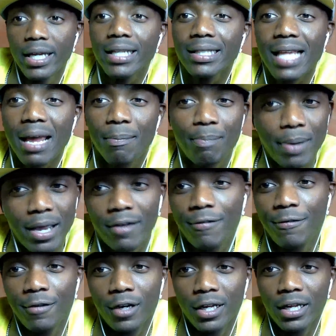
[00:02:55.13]
He's like
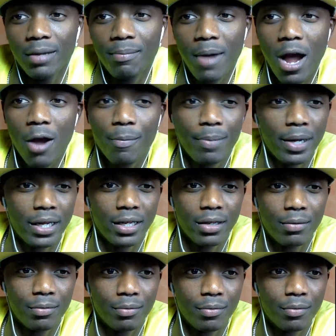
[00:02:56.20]
Bigfoot, in my
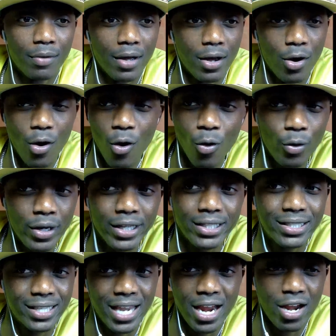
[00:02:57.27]
opinion. Only
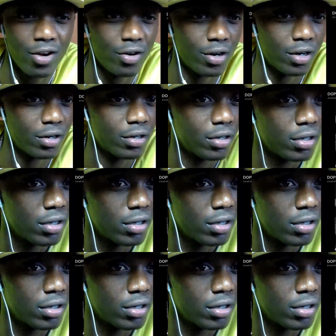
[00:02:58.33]
scarier.